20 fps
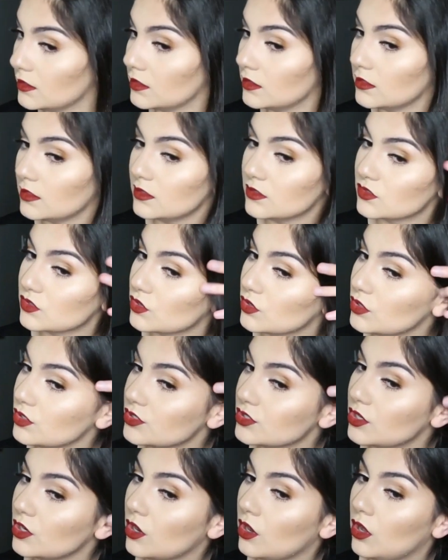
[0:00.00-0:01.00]
And then these
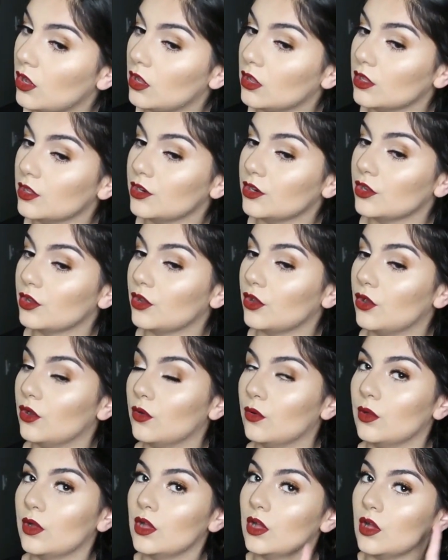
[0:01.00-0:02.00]
curls are all gonna
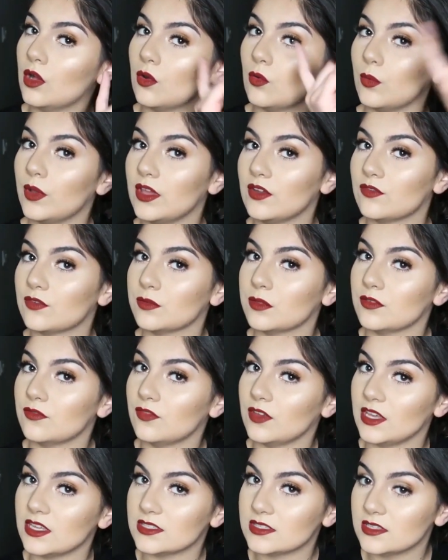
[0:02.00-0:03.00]
go away from
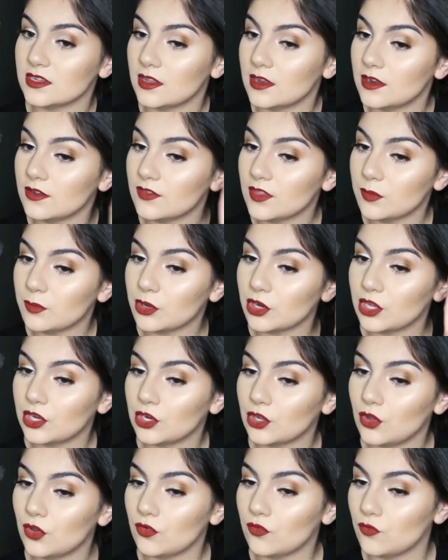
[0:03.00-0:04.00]
the face. None of them are
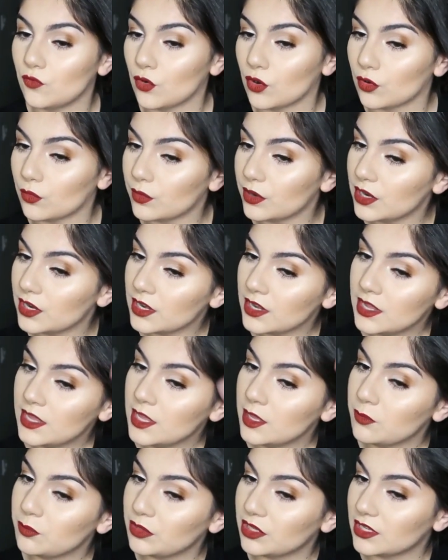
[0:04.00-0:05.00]
gonna go forward
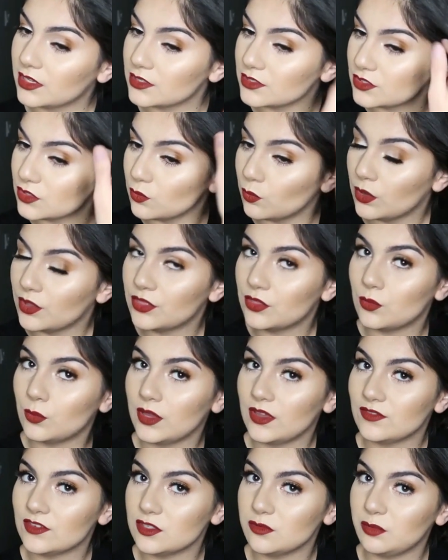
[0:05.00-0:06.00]
because you want
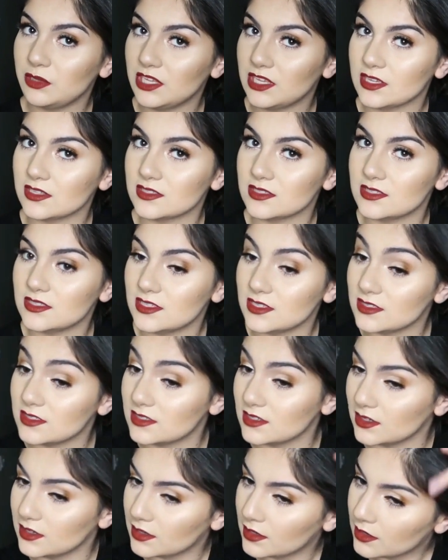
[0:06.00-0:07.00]
the wave to be
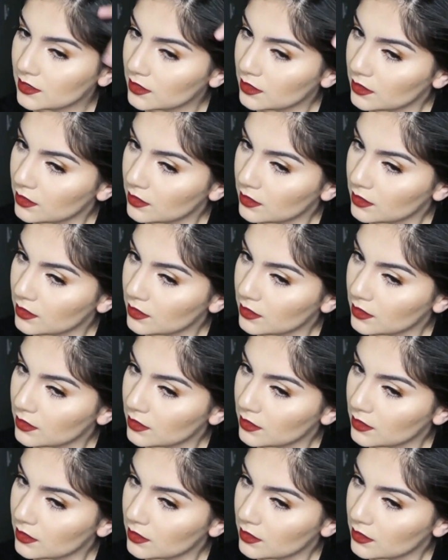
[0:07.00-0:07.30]
consistent.